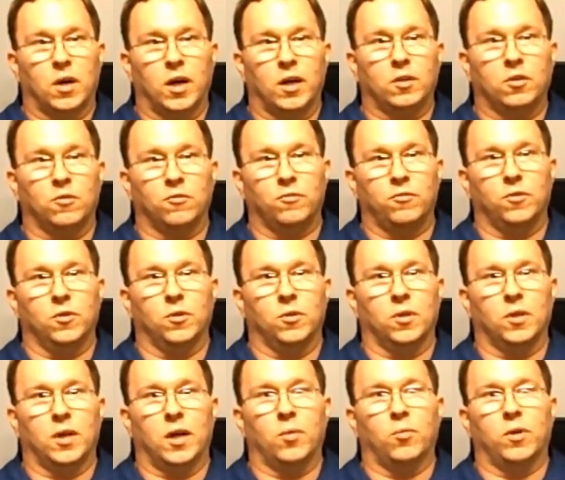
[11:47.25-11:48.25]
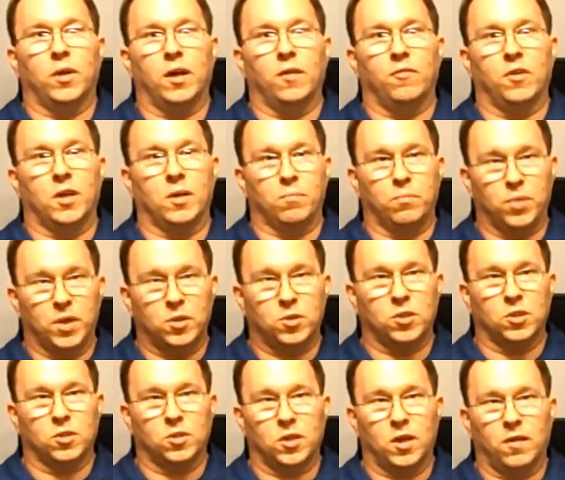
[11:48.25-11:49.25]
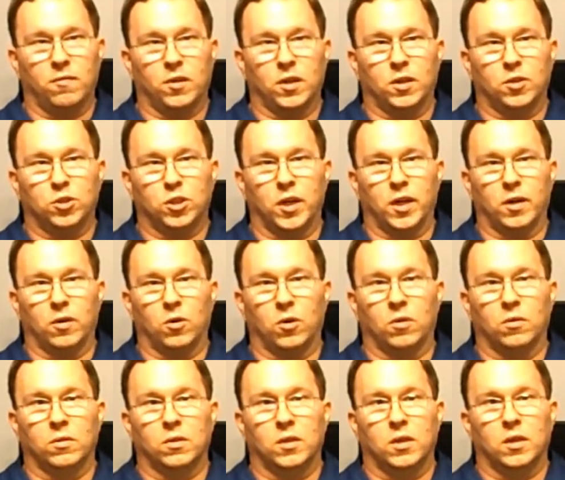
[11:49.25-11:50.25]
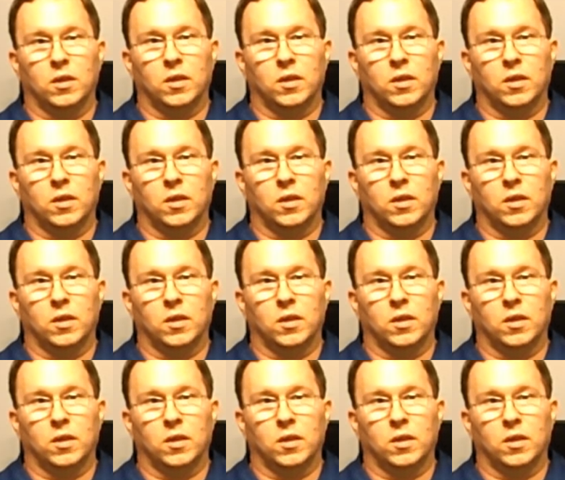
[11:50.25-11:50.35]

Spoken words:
I don't feel that I would have any business having a channel